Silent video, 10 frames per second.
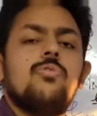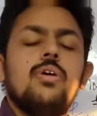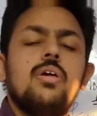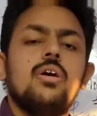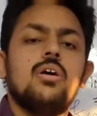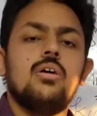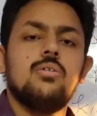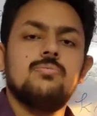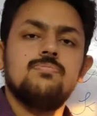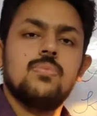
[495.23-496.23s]
we
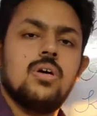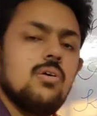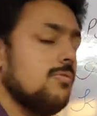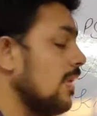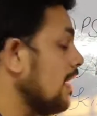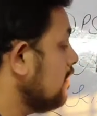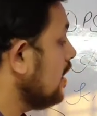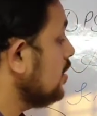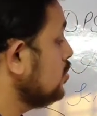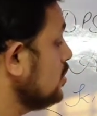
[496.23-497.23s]
when we
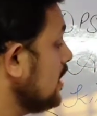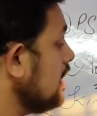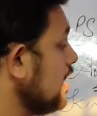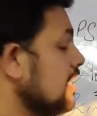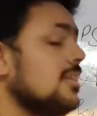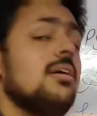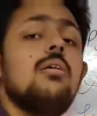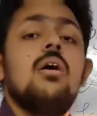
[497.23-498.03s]
are using in the